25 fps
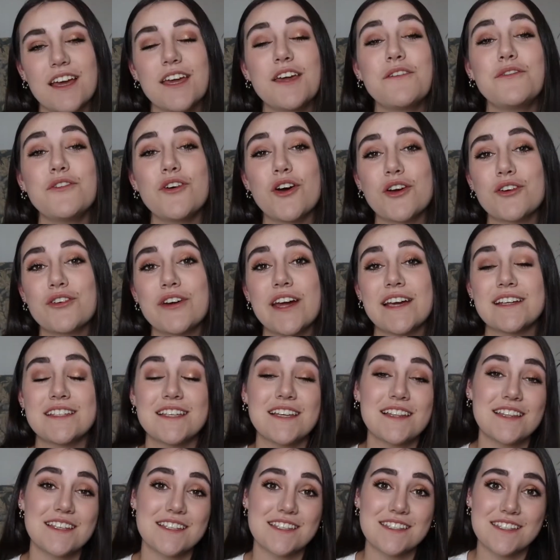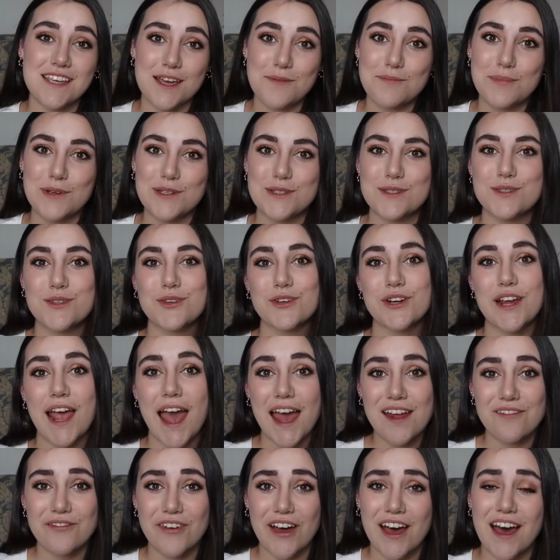If you are creating these templates through
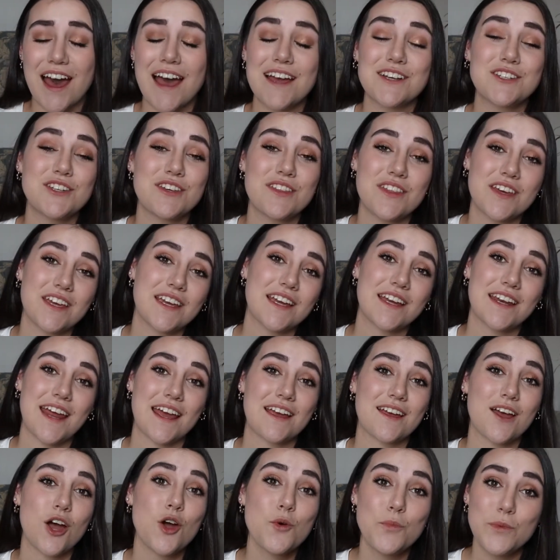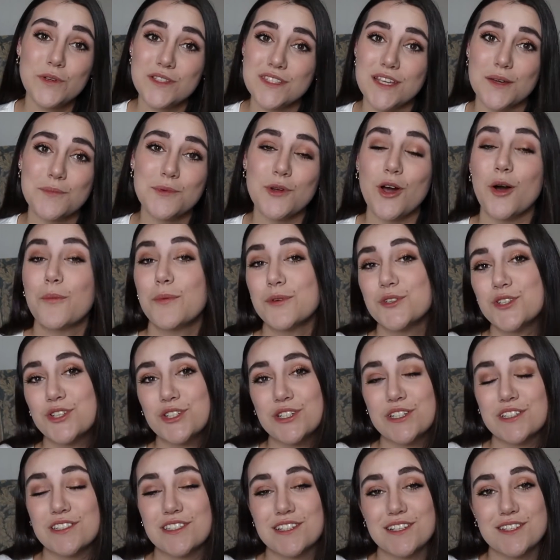Canva, I do think it opens up your
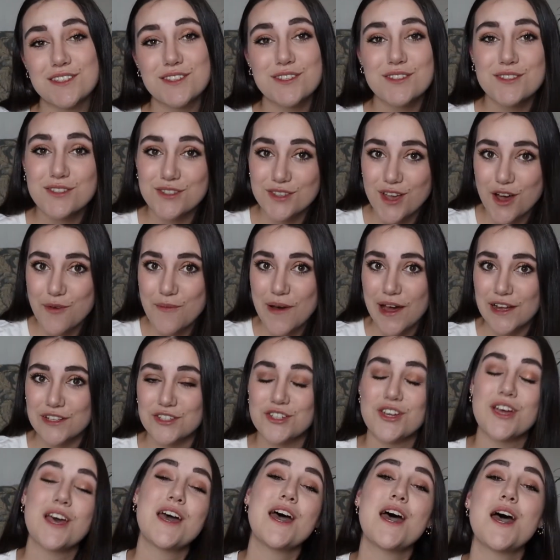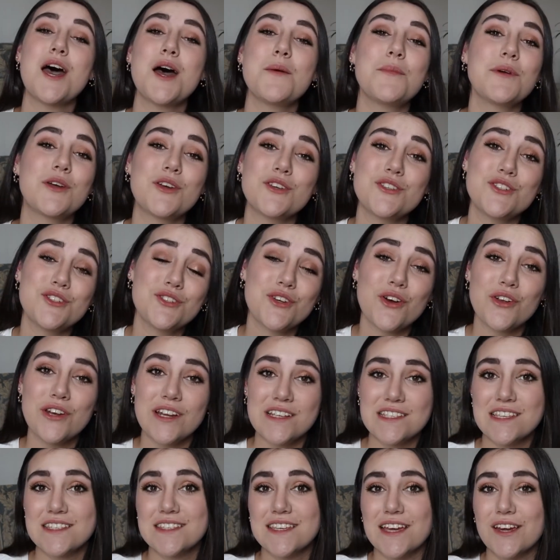opportunities so much because you don't
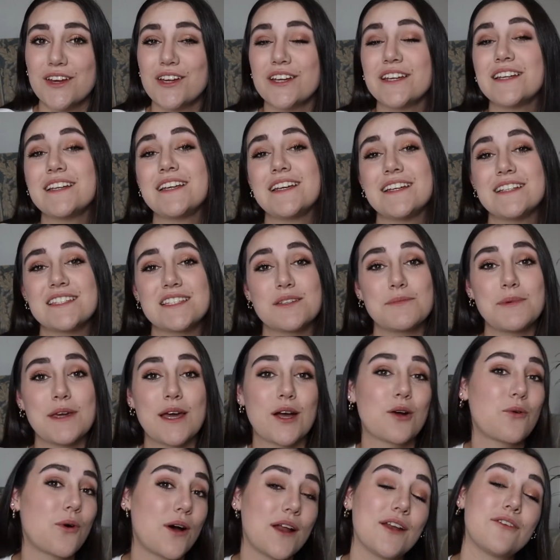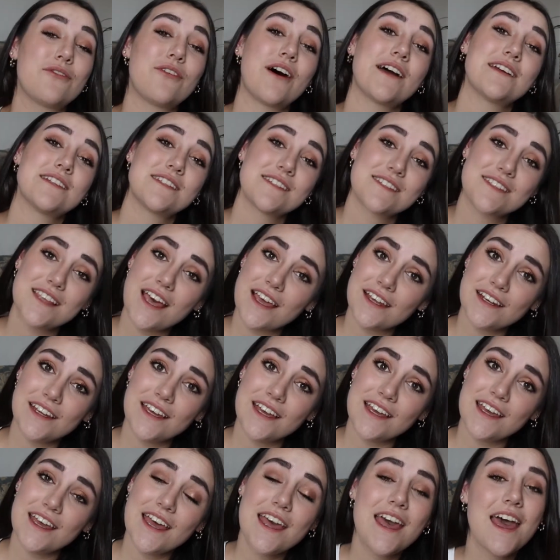necessarily need to be a qualified
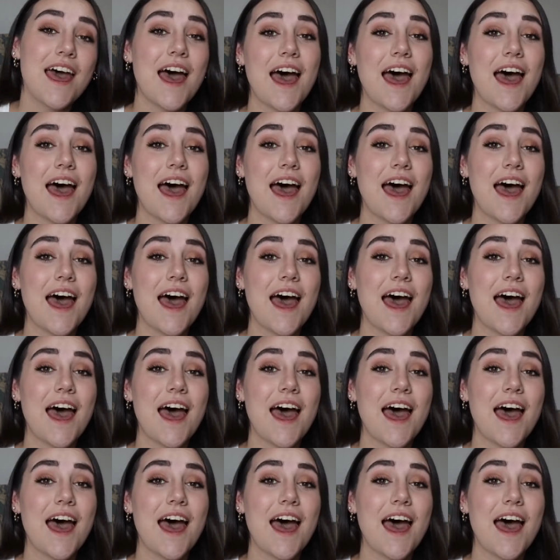designer,